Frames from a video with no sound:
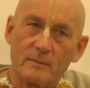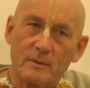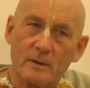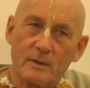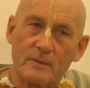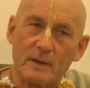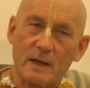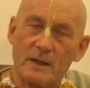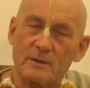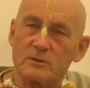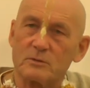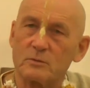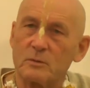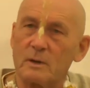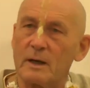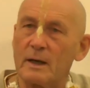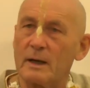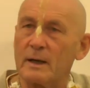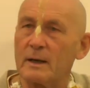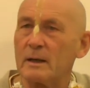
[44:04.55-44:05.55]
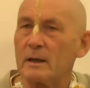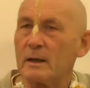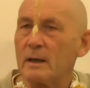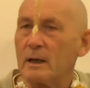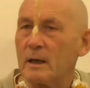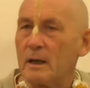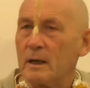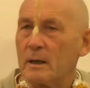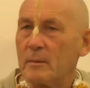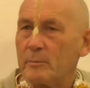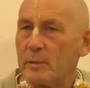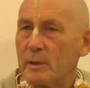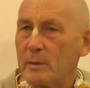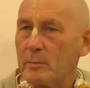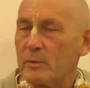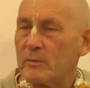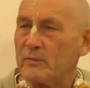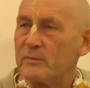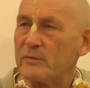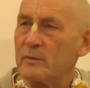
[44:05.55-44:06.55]
And that's why
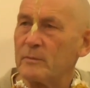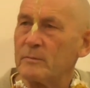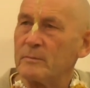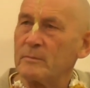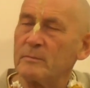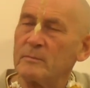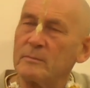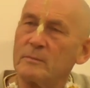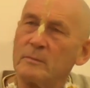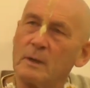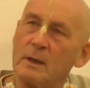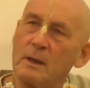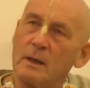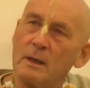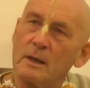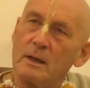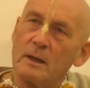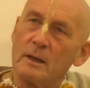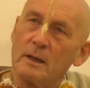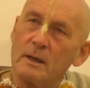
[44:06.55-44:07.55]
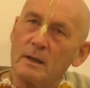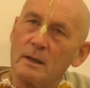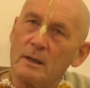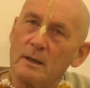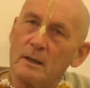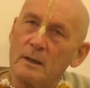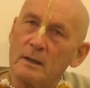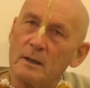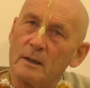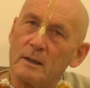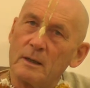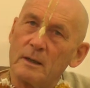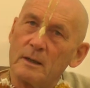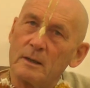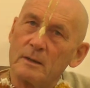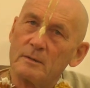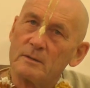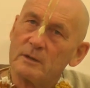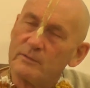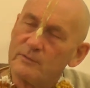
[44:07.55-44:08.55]
people from
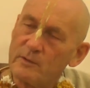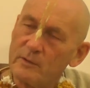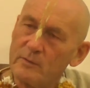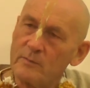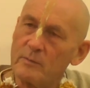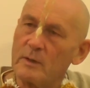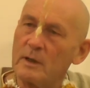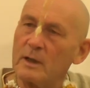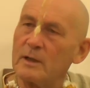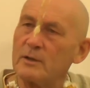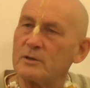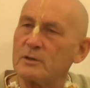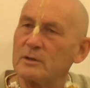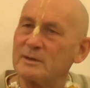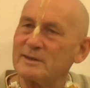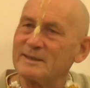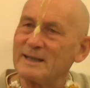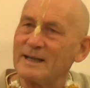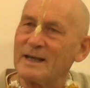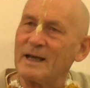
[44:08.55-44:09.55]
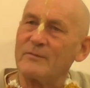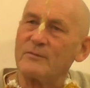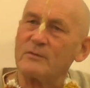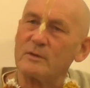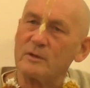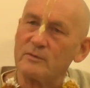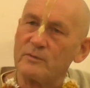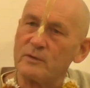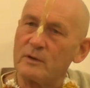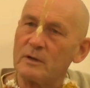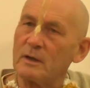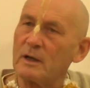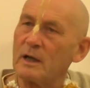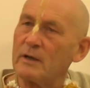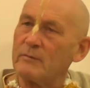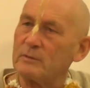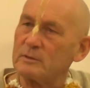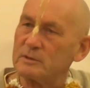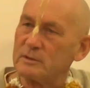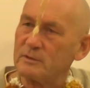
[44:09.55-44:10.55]
different religions, they have different
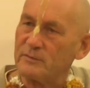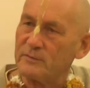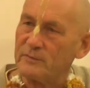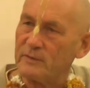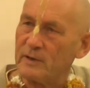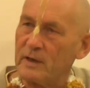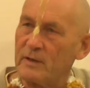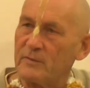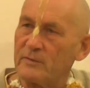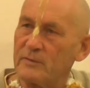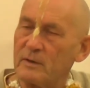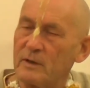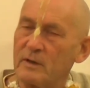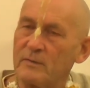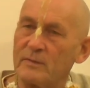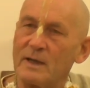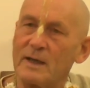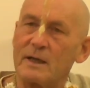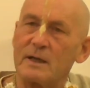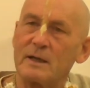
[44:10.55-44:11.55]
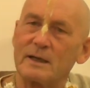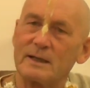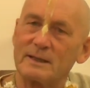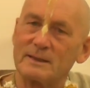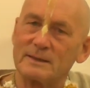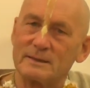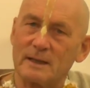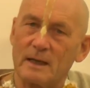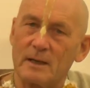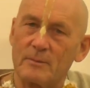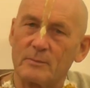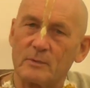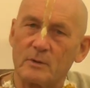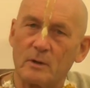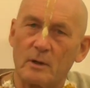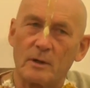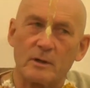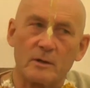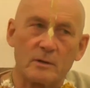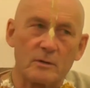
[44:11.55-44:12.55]
levels of faith. And they can accept
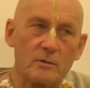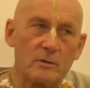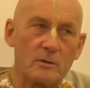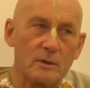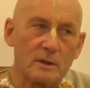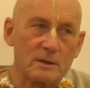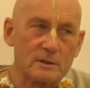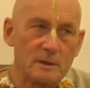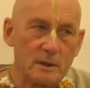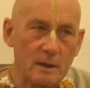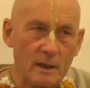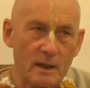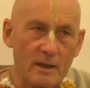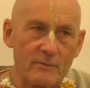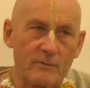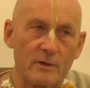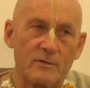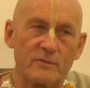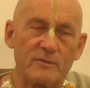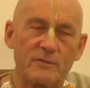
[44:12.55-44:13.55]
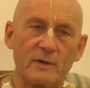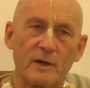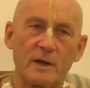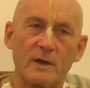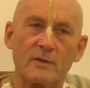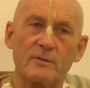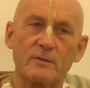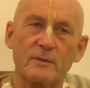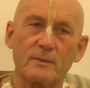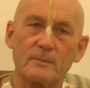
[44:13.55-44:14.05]
God according to the level of faith.